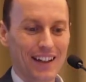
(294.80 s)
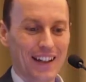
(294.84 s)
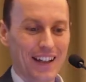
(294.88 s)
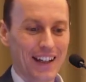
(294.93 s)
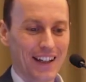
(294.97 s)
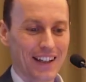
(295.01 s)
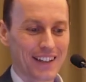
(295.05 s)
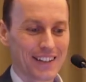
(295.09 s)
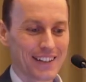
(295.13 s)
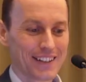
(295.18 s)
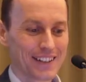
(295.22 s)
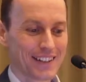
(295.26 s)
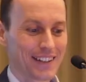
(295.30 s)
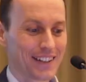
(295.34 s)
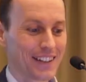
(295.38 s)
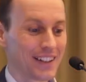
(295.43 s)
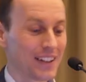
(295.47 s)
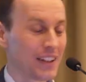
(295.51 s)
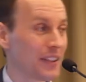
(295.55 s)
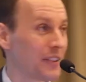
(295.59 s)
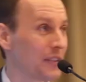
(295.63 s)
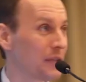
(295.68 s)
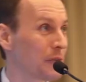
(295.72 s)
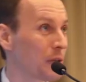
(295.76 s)
And
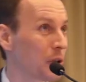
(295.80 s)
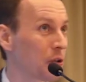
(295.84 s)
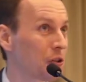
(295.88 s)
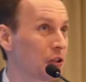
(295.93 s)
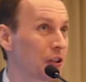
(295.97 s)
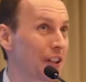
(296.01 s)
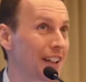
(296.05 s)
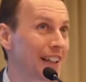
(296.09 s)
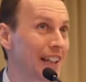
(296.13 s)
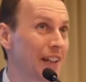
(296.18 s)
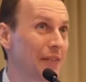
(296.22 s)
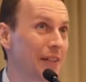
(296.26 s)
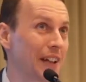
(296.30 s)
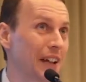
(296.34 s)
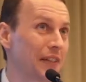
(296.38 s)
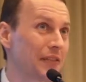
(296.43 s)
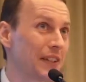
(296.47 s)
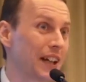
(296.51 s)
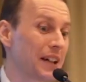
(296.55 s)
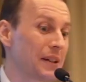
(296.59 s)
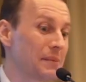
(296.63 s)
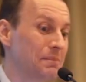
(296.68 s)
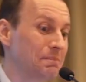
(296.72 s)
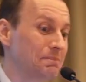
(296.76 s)
fortunately, we have
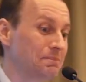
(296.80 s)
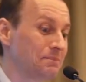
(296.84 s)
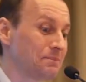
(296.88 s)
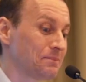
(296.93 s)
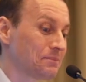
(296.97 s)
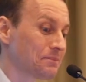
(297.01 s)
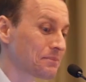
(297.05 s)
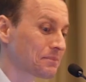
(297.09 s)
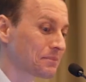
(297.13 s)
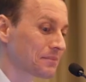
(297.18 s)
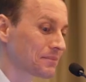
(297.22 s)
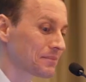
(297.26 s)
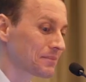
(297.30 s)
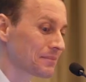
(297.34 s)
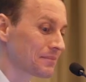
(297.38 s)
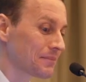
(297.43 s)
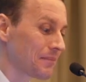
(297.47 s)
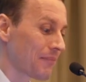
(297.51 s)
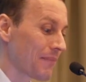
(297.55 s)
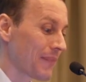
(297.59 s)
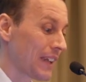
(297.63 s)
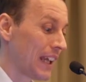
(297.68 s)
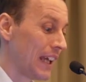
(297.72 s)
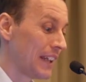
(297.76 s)
done,
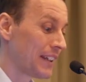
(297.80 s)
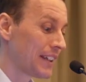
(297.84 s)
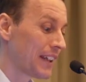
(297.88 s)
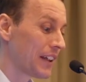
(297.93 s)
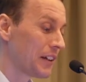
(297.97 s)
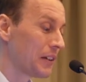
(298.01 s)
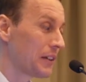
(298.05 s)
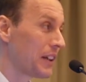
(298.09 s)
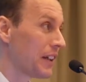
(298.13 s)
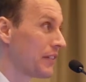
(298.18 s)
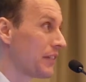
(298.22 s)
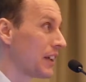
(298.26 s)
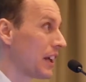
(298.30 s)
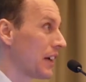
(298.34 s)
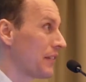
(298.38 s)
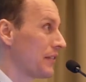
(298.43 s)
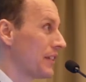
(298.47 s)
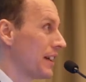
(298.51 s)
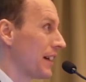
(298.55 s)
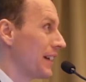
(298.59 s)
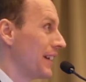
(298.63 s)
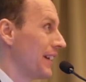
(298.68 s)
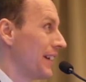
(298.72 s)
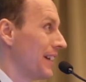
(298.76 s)
at Kilde, we have
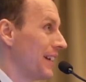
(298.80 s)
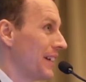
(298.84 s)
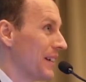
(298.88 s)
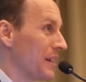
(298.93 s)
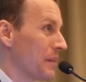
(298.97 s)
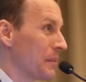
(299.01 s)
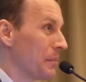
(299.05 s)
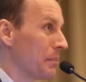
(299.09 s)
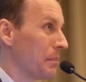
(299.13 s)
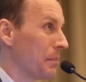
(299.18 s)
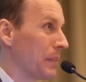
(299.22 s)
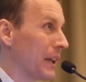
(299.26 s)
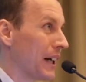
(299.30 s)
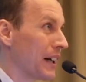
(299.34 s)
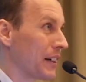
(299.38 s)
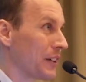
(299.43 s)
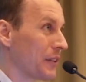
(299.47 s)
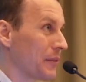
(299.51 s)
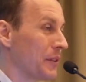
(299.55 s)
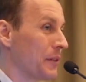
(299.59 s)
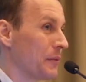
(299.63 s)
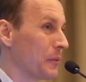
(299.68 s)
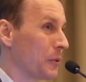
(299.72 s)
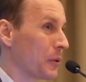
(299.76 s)
done part
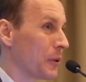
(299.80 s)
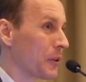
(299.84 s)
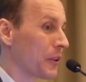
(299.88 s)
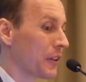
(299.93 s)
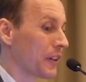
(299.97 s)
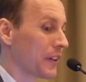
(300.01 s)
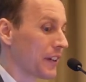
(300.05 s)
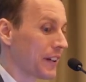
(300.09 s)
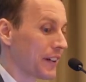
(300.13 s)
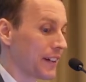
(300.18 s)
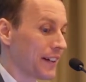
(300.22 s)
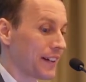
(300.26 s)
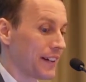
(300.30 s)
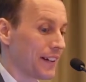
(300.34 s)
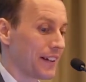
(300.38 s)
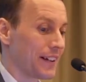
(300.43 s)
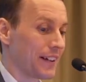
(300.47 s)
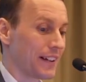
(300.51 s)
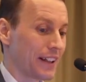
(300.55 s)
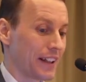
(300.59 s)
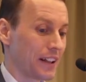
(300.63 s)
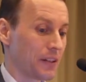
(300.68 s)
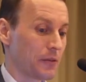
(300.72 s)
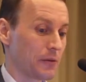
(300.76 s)
of the work
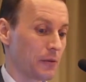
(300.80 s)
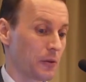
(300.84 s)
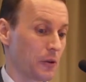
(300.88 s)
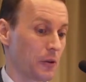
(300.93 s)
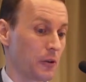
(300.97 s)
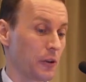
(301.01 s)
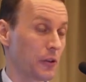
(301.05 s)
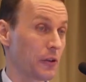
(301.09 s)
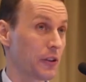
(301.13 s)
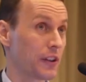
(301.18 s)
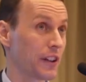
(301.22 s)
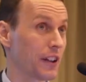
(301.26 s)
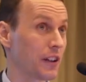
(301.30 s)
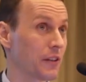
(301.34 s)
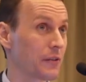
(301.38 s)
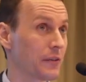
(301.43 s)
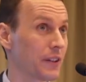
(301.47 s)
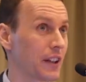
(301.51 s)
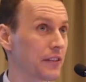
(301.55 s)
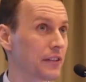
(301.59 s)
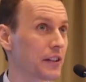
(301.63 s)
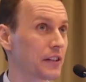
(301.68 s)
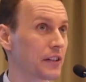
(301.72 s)
like for yourself. We have